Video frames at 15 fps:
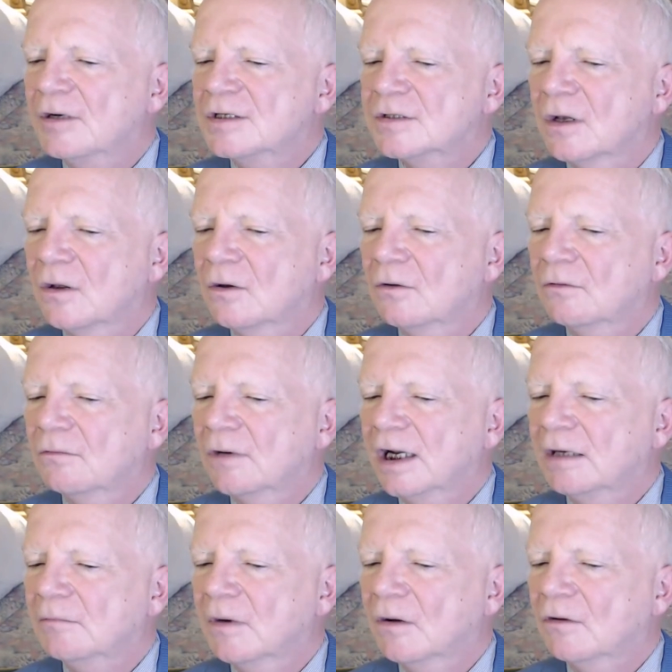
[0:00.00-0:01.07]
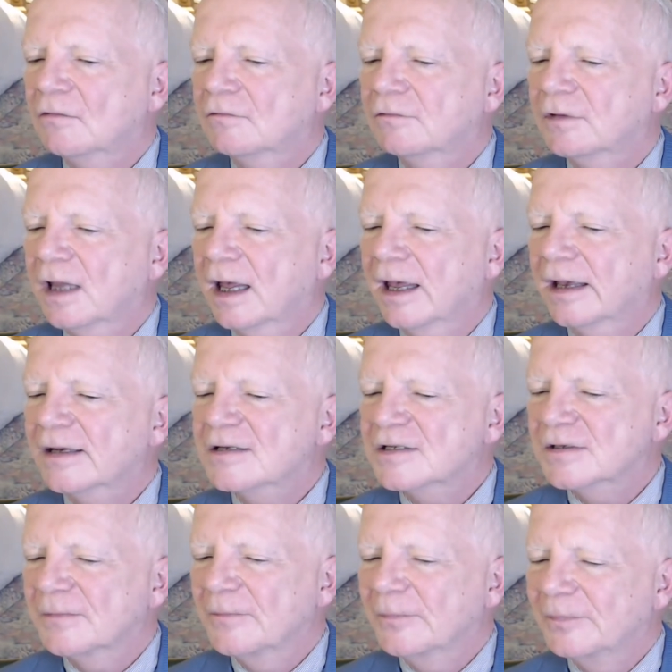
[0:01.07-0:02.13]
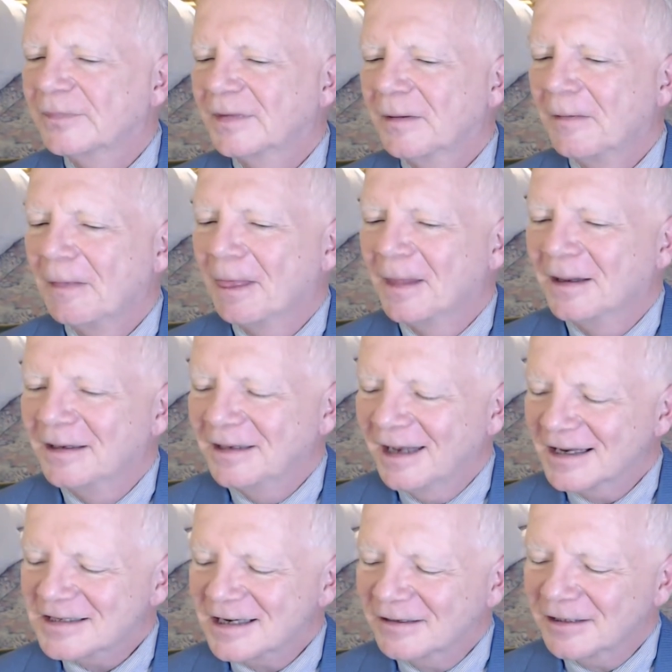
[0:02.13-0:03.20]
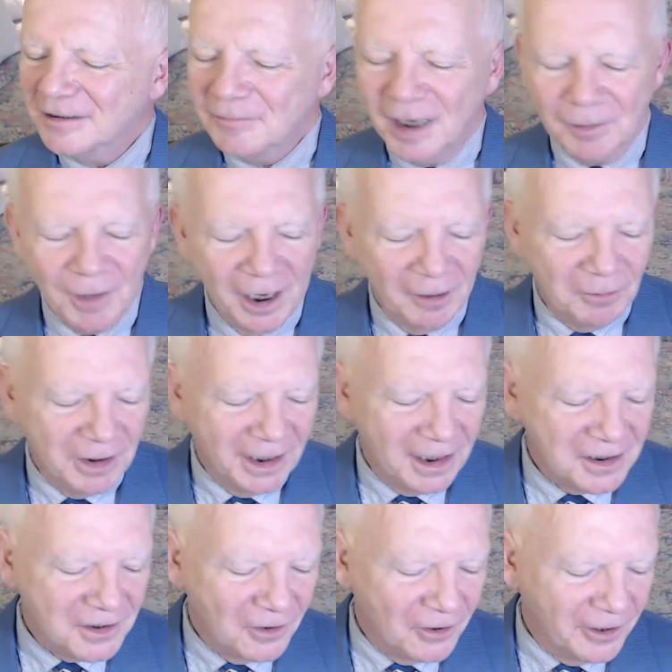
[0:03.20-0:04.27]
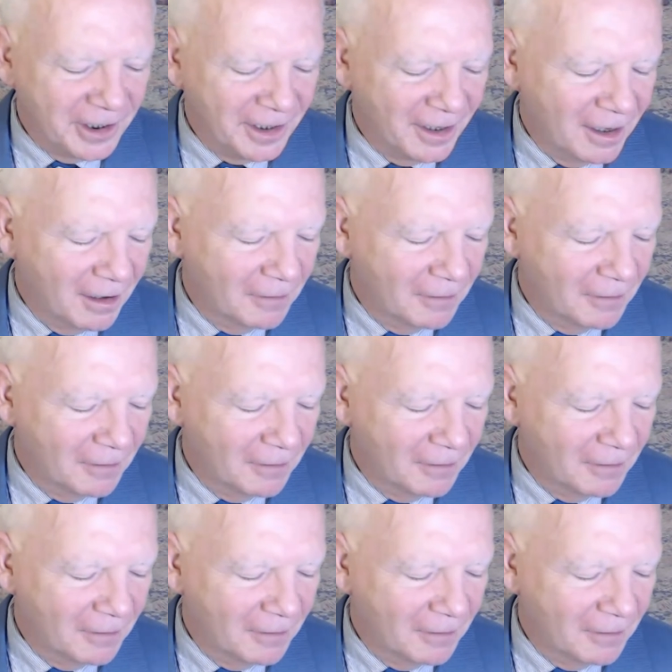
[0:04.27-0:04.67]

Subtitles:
it's all rainbow flags. Yes, I got to make my obligatory